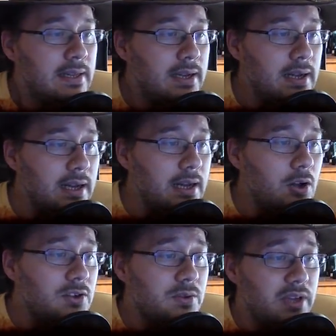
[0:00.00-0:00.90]

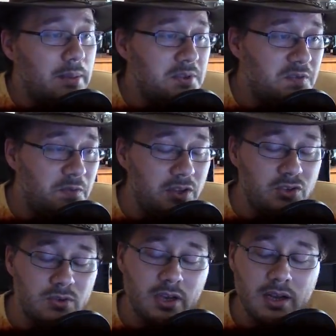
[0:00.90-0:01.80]
Also, the game is
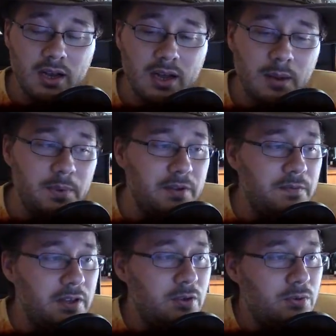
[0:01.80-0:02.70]
featuring a bit
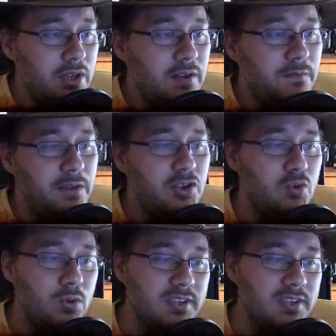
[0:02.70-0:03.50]
of a unique visual